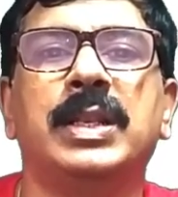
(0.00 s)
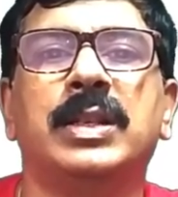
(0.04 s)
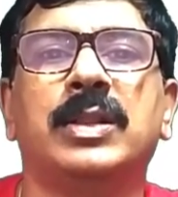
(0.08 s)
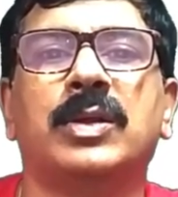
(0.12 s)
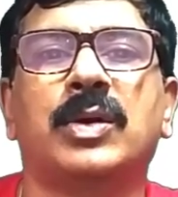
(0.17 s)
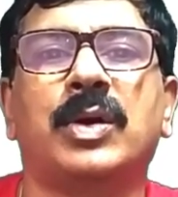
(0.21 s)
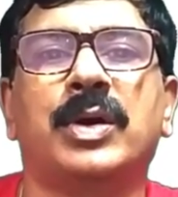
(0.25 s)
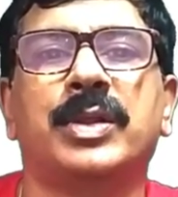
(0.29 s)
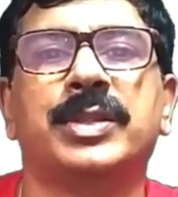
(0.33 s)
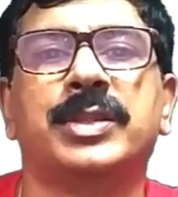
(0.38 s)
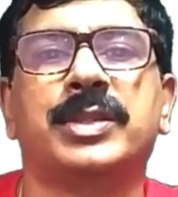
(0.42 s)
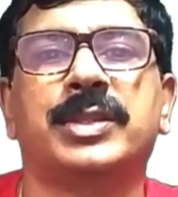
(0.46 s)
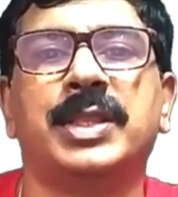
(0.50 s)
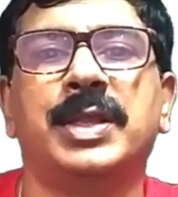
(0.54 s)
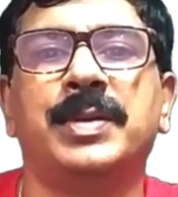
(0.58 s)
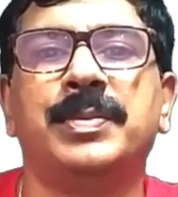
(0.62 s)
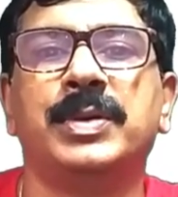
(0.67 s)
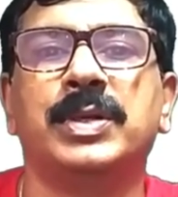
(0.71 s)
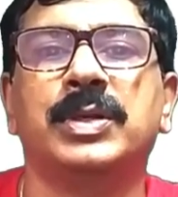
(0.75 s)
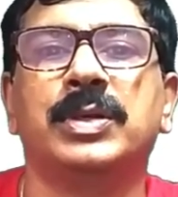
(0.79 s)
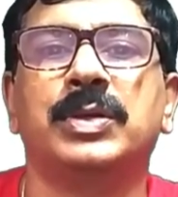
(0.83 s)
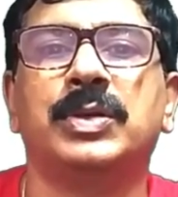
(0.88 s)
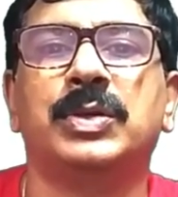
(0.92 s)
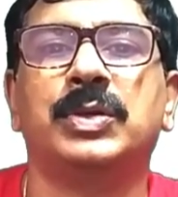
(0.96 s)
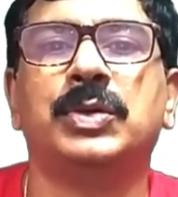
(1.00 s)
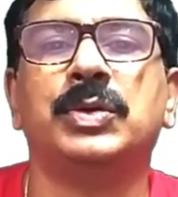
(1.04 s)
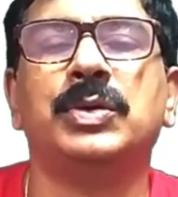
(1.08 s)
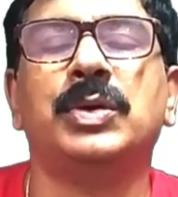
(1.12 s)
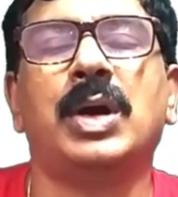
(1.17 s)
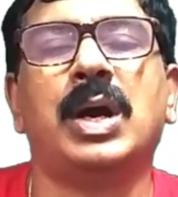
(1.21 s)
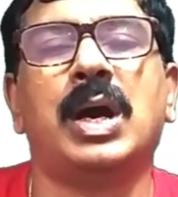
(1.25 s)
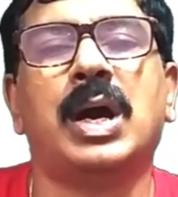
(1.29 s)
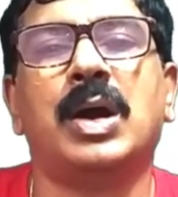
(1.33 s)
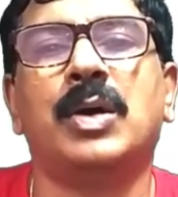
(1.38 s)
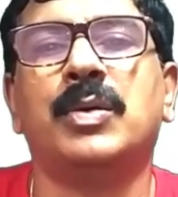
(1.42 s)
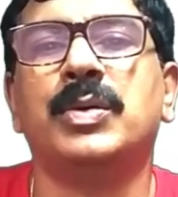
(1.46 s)
concept to
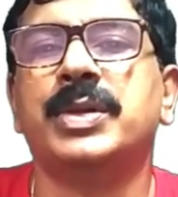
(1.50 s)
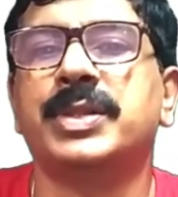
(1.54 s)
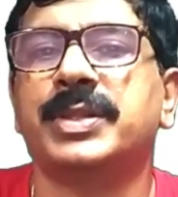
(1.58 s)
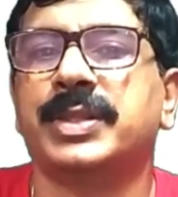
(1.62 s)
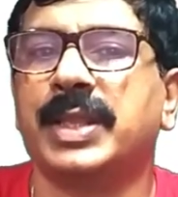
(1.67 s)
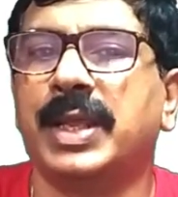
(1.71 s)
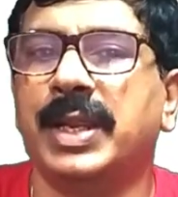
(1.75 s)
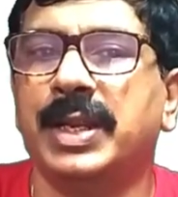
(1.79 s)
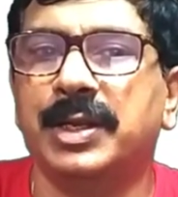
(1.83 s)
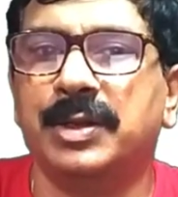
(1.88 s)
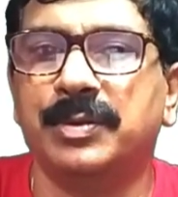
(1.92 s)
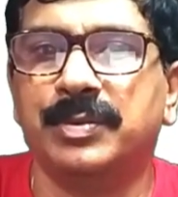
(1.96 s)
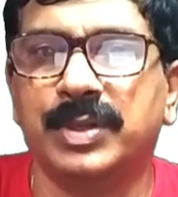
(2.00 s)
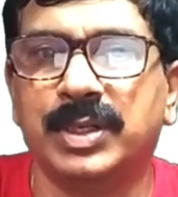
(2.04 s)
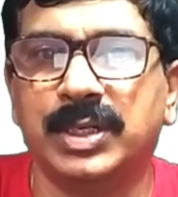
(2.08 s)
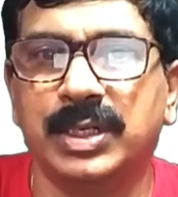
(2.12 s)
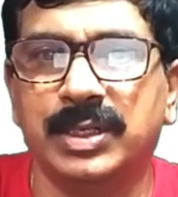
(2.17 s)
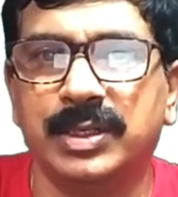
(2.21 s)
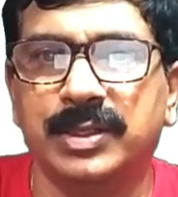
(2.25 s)
outside world.